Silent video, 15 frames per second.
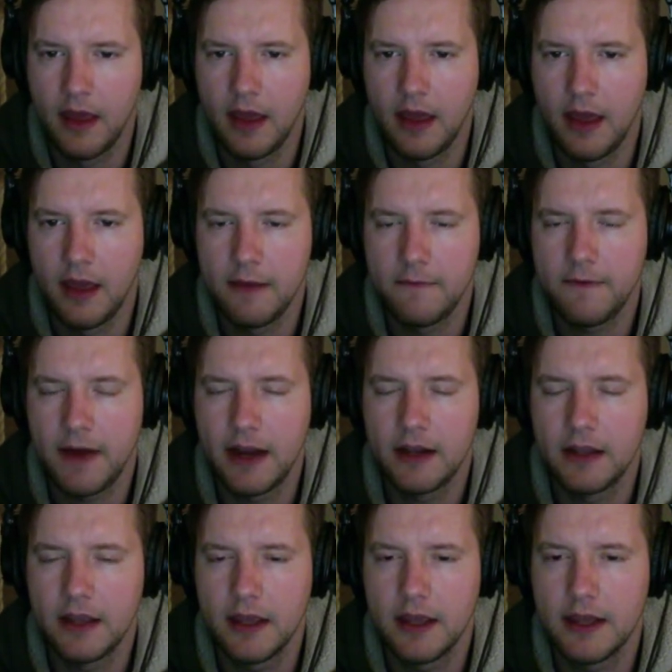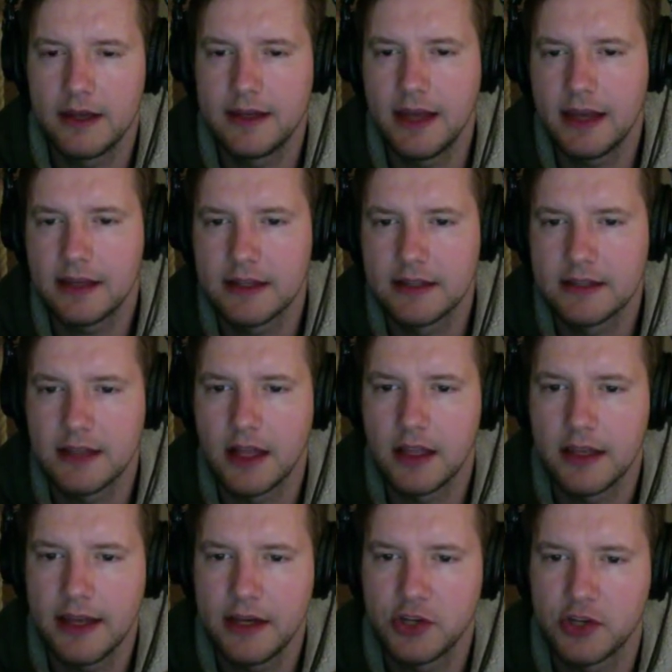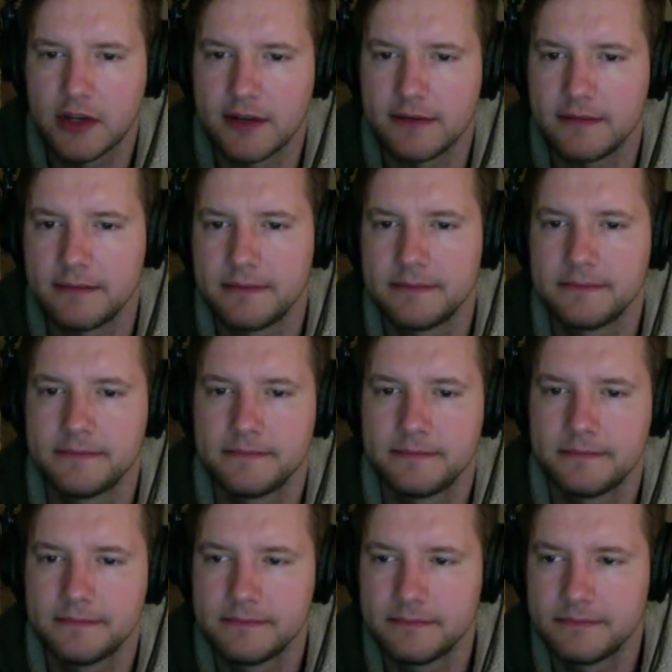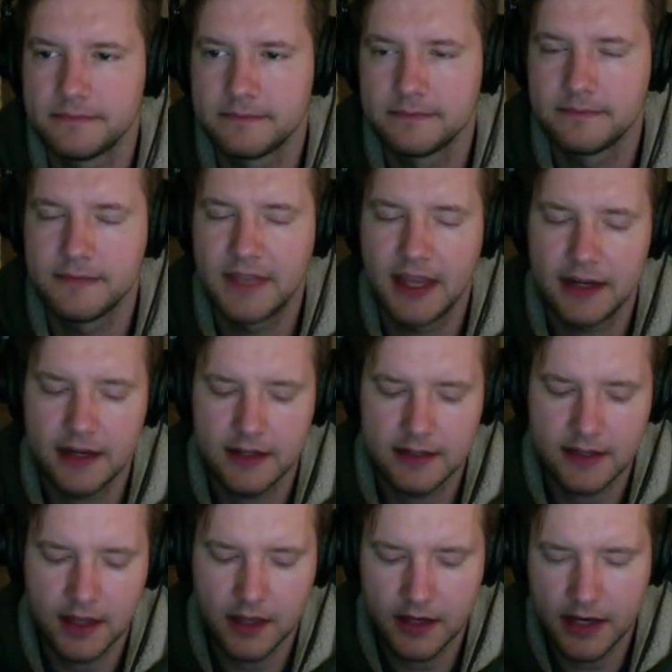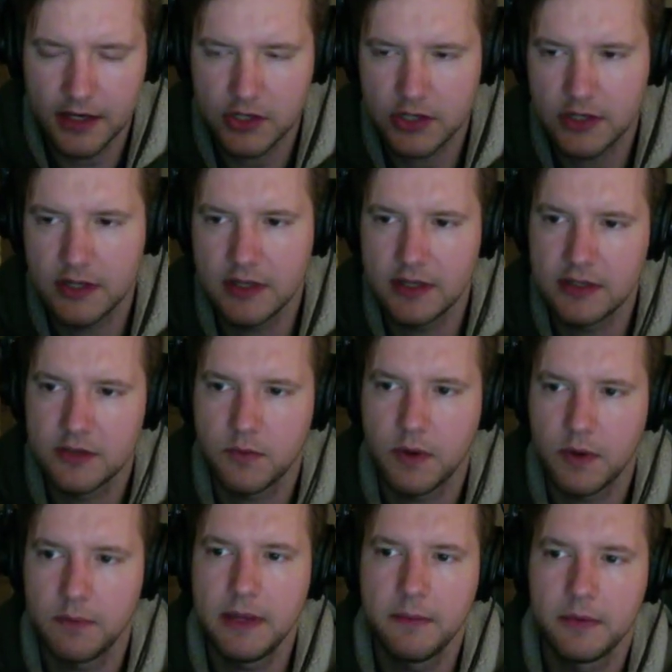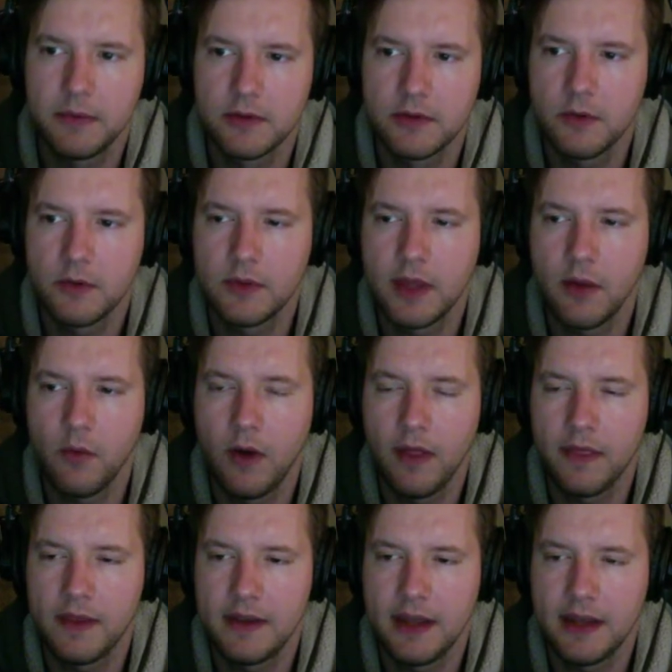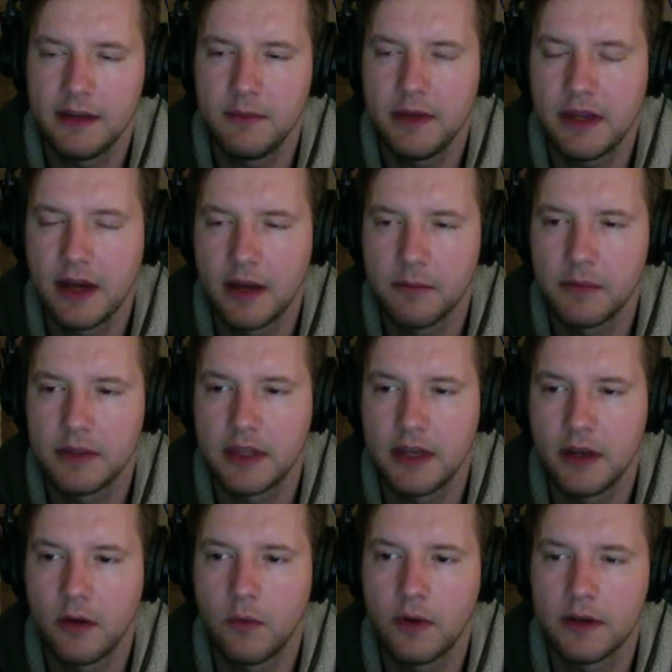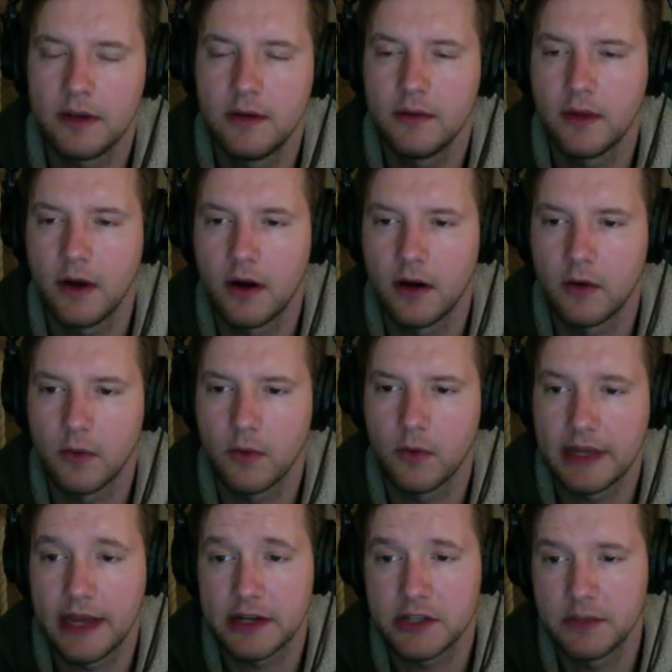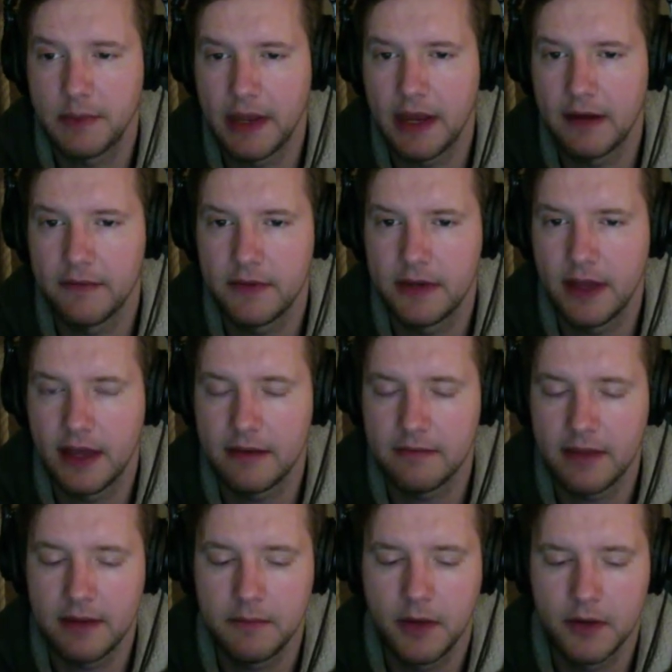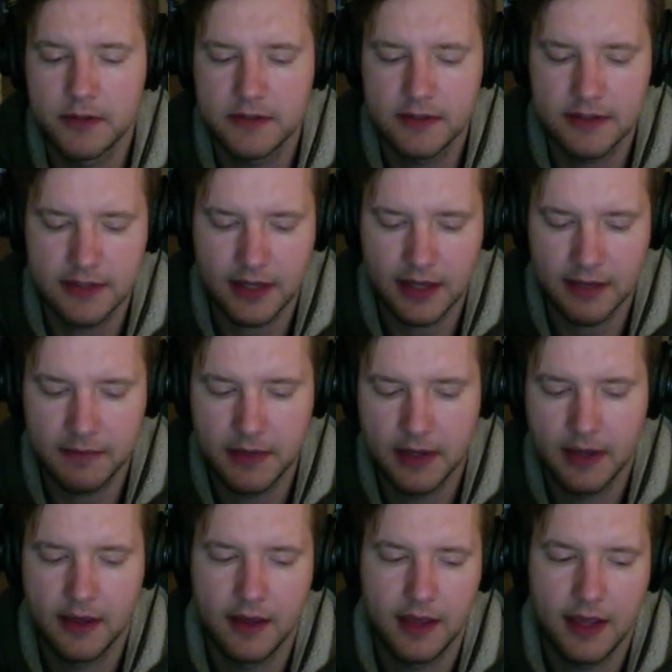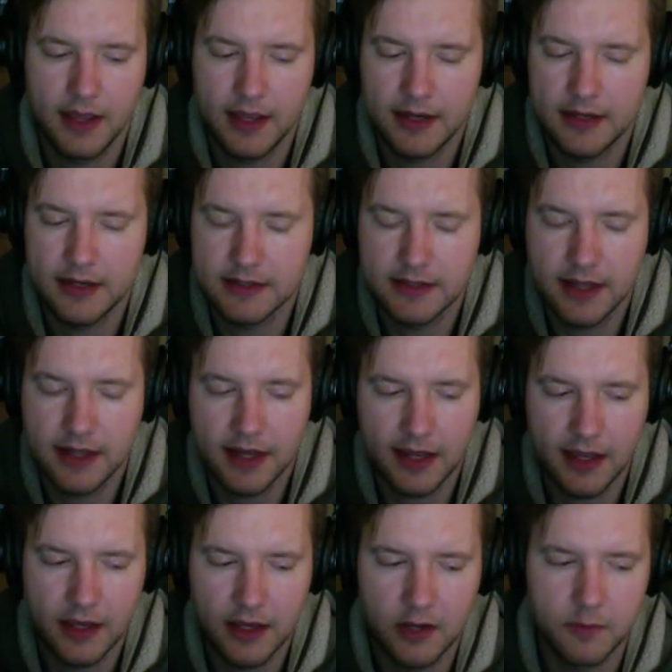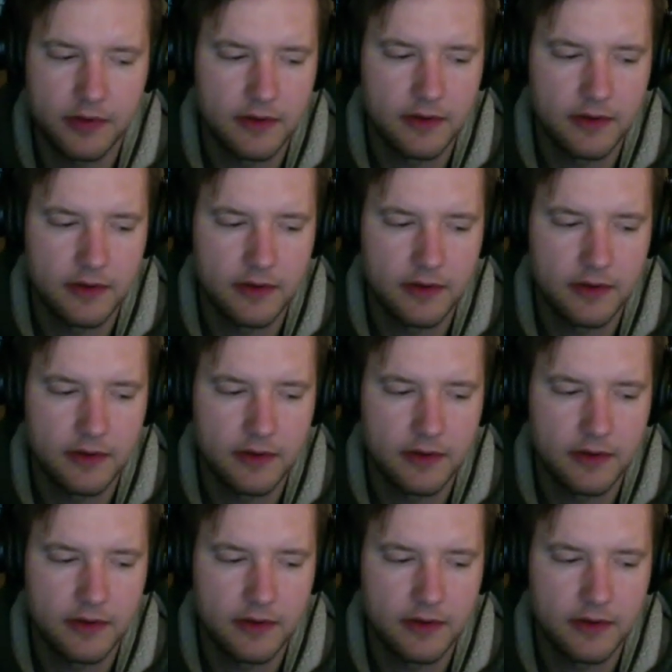And finally, debt consolidation. Debt consolidation is what people do when they want the debt to be gone, but they don't want to do the hard work to actually pay off the debt. And most of the time, it does not help